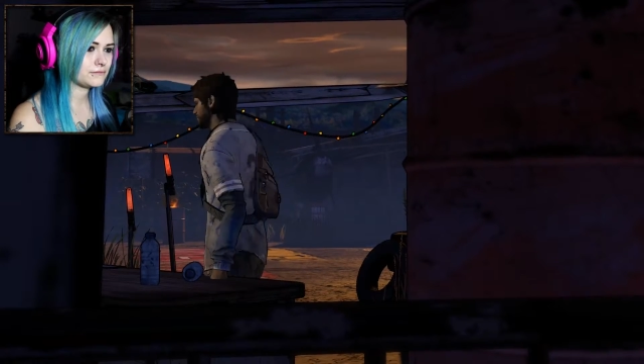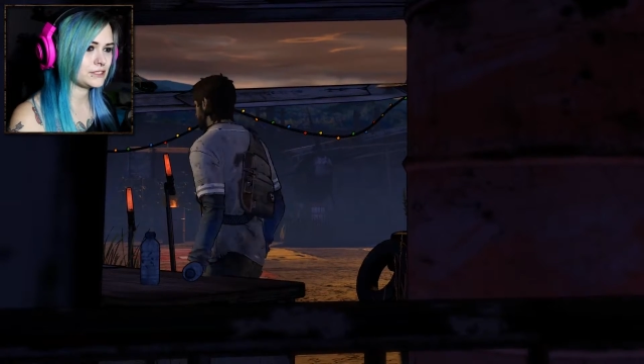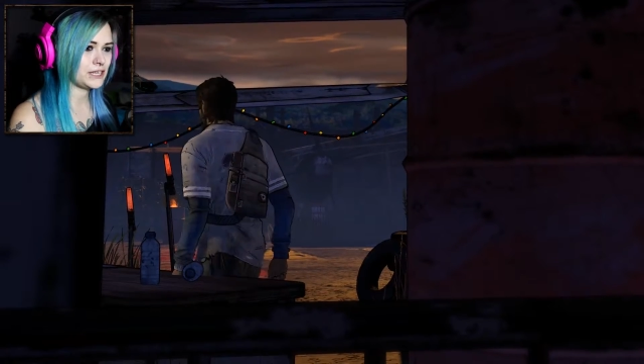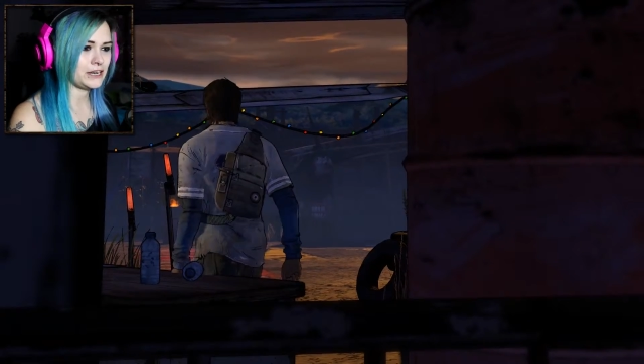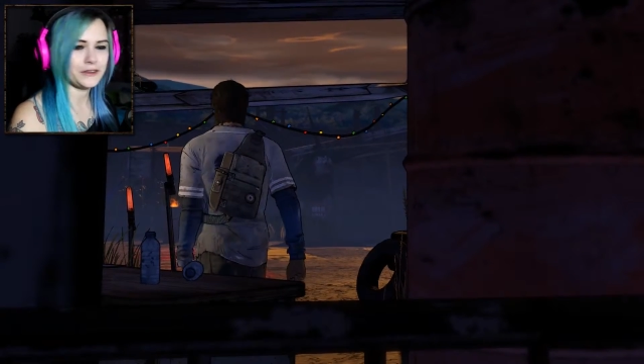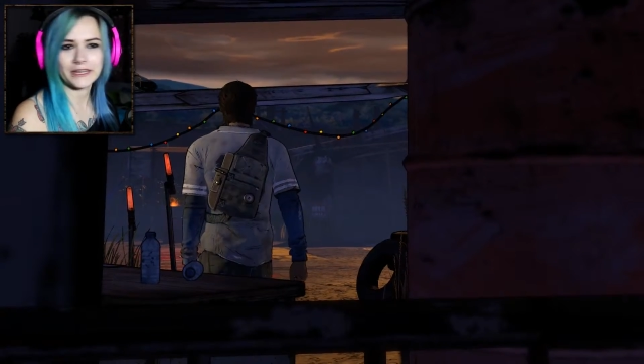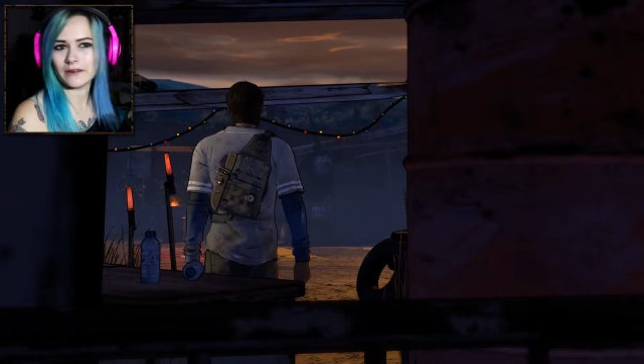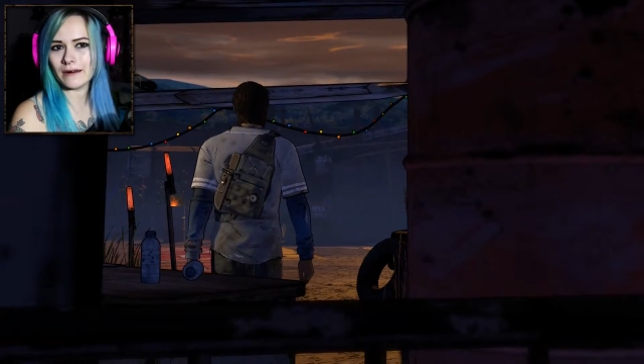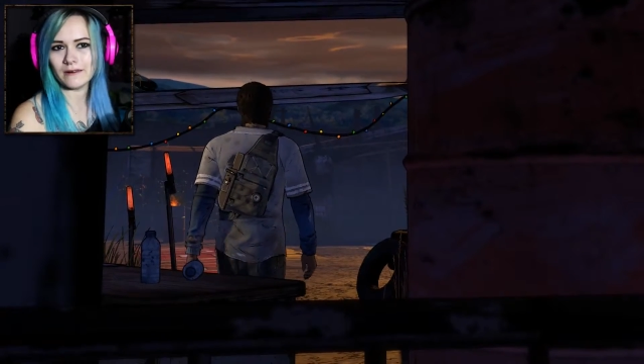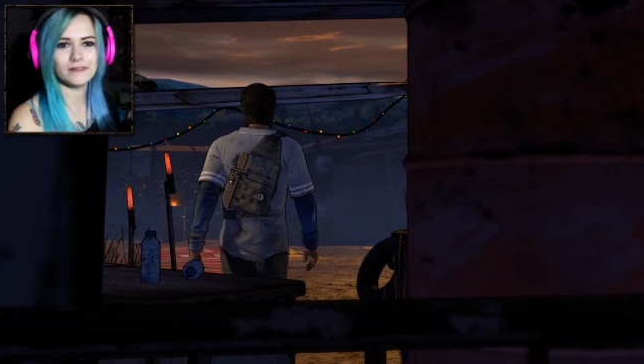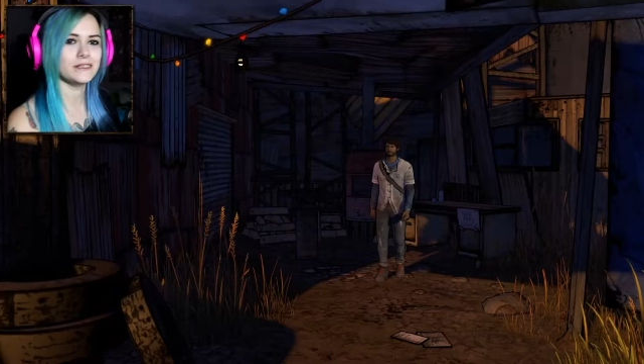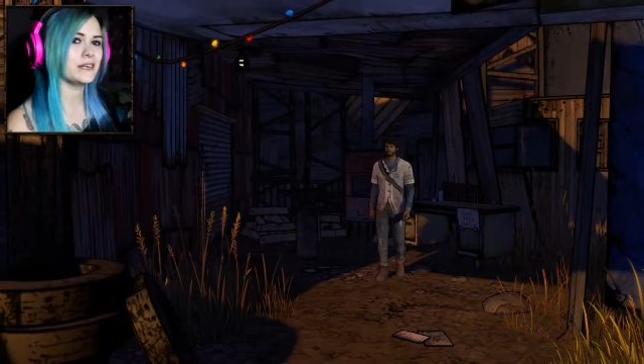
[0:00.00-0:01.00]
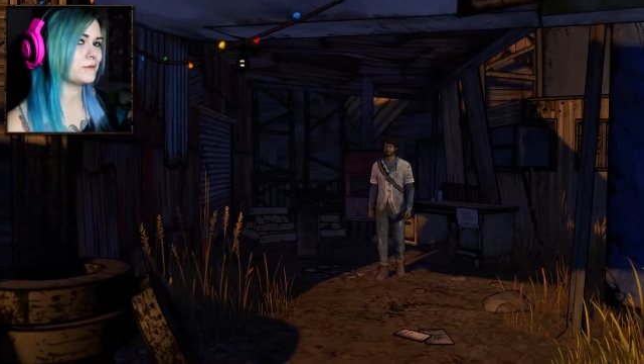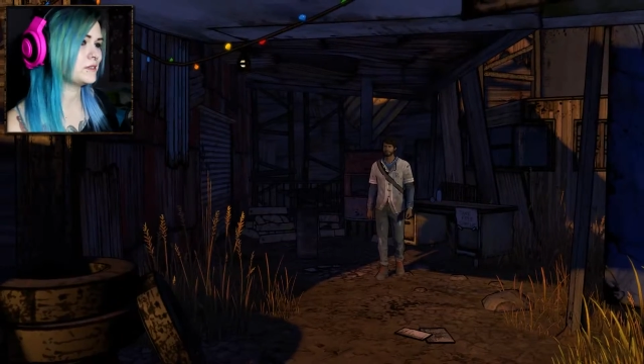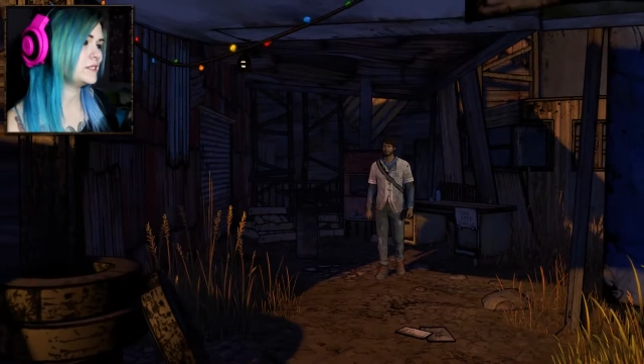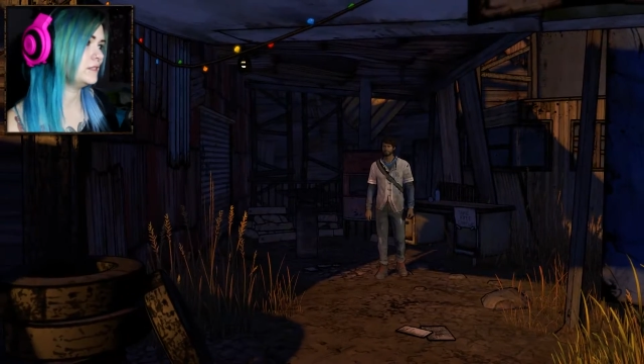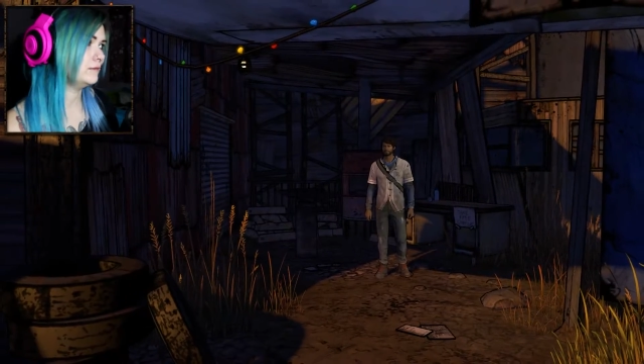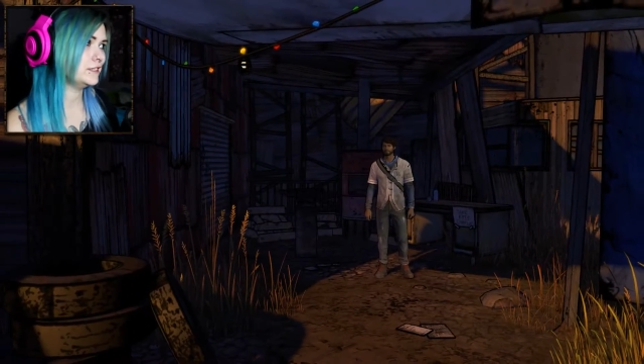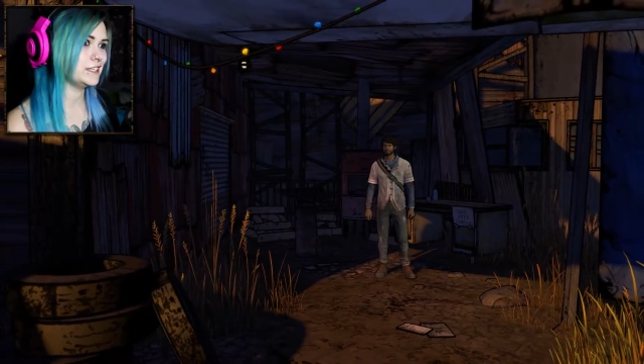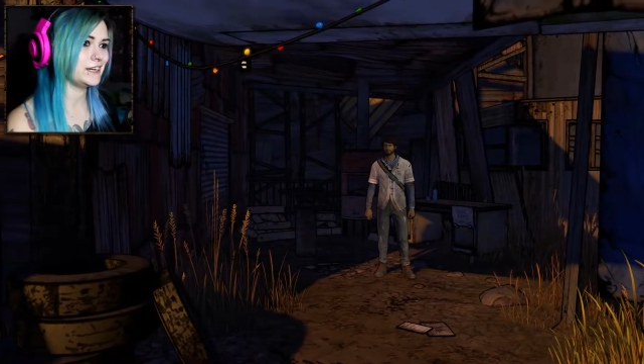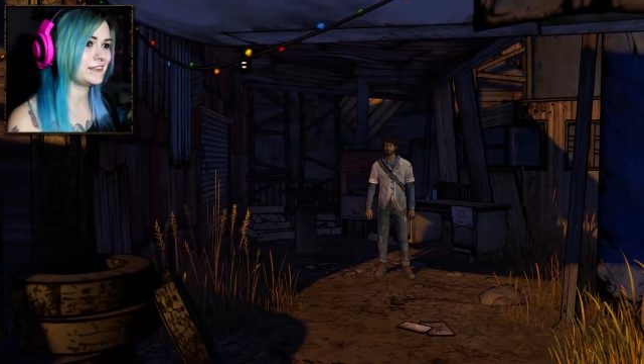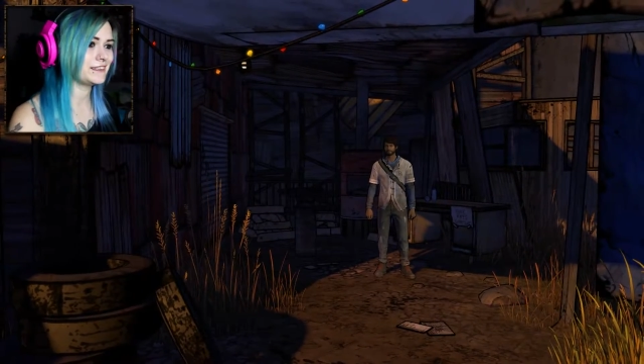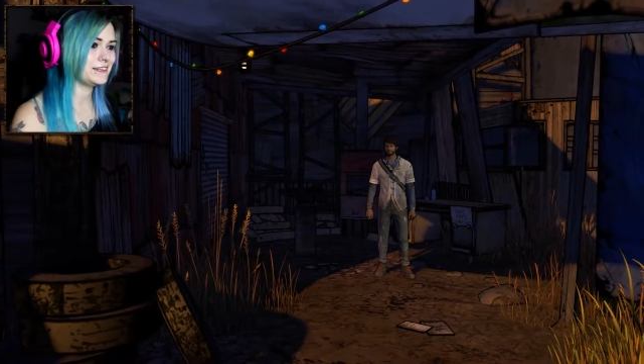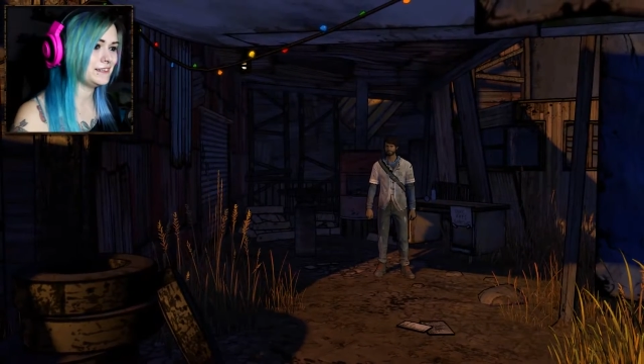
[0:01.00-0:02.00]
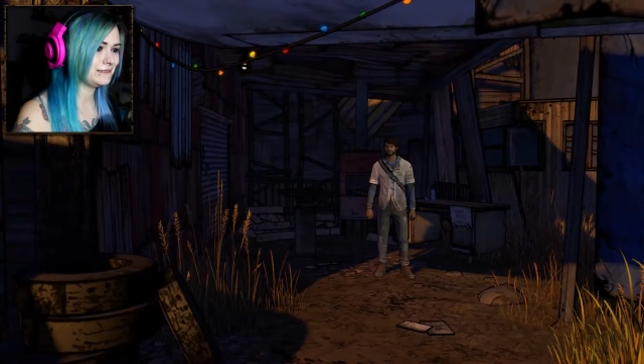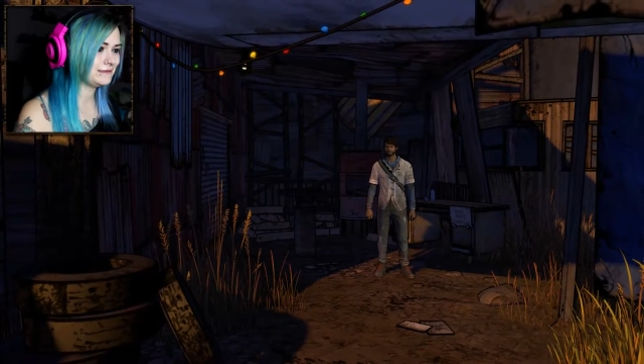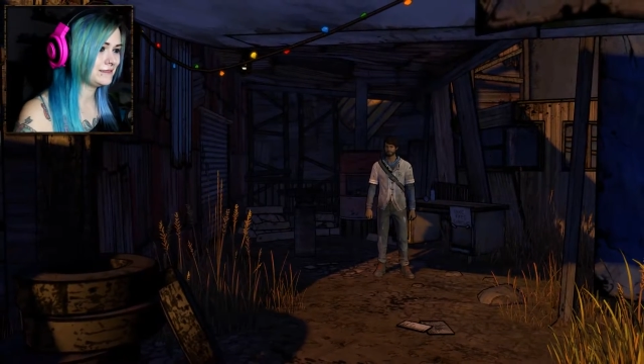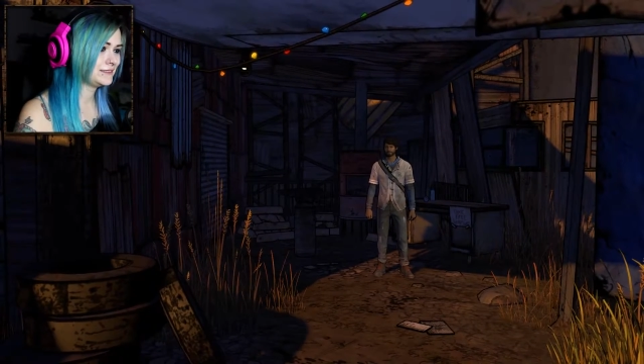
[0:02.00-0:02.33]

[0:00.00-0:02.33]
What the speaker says: Just like looking around, did anyone see me take that?